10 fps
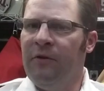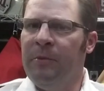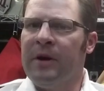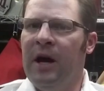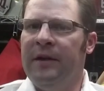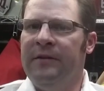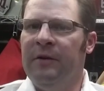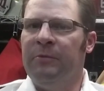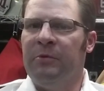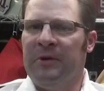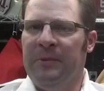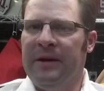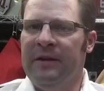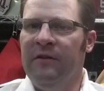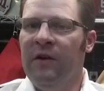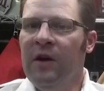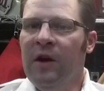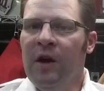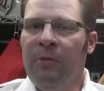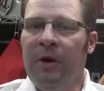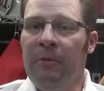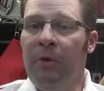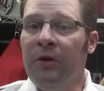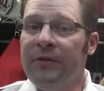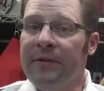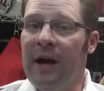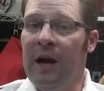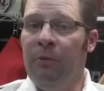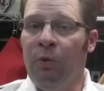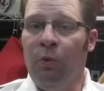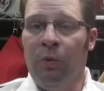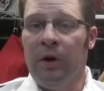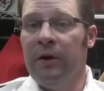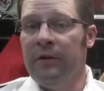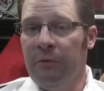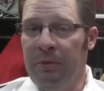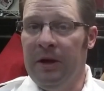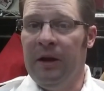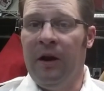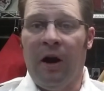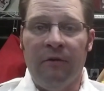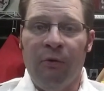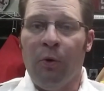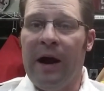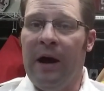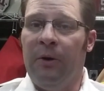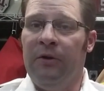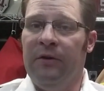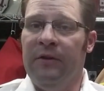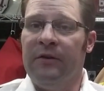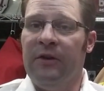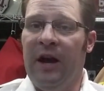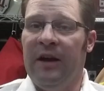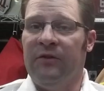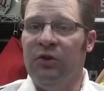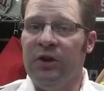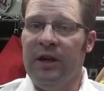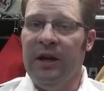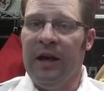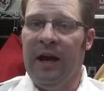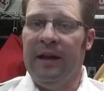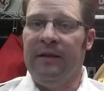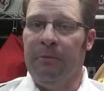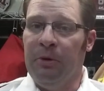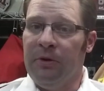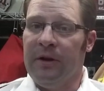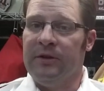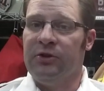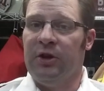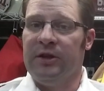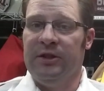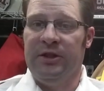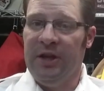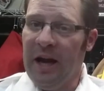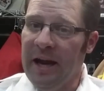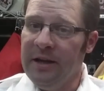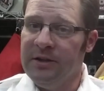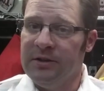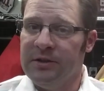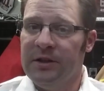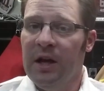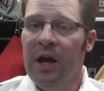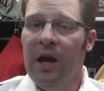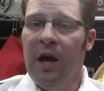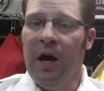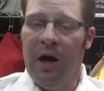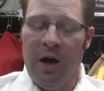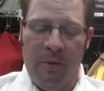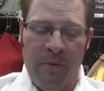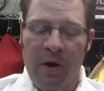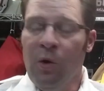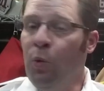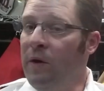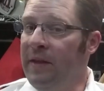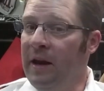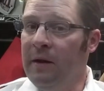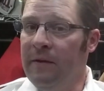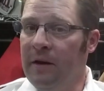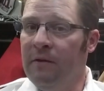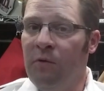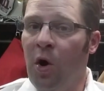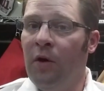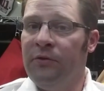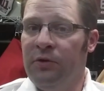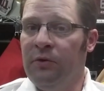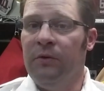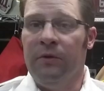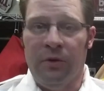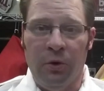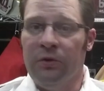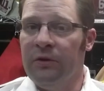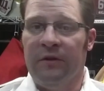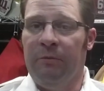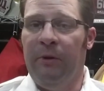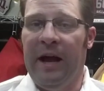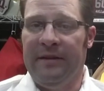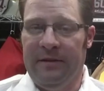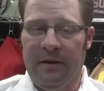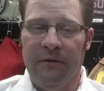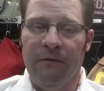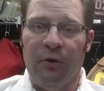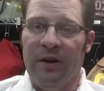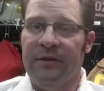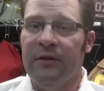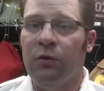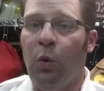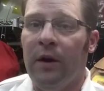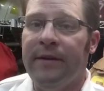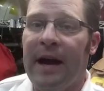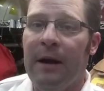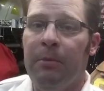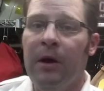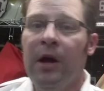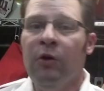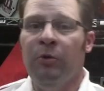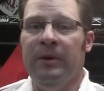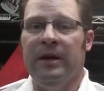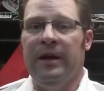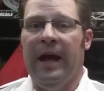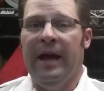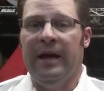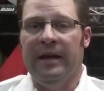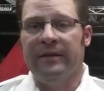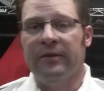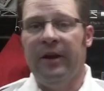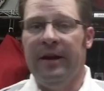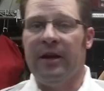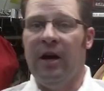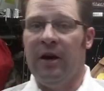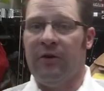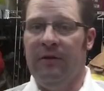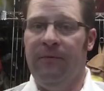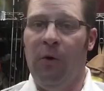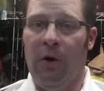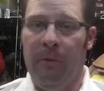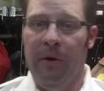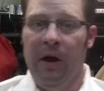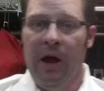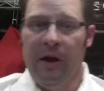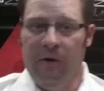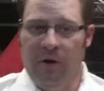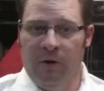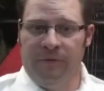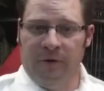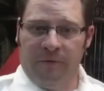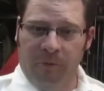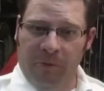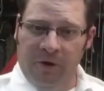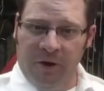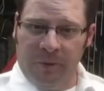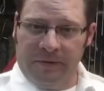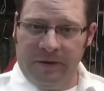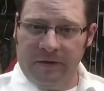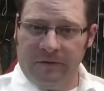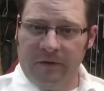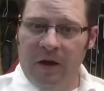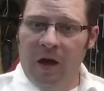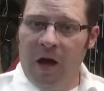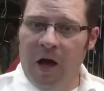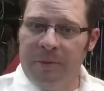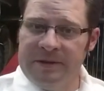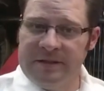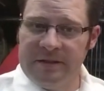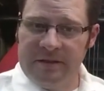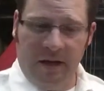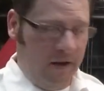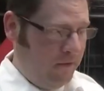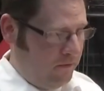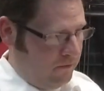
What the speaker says: from the content perspective, but most of the time we're going to spend our 4 hours in this class looking at the building construction changes that involves uses of plastic. For instance, one type would be a insulated concrete form. I don't know if you're familiar with this, but this is a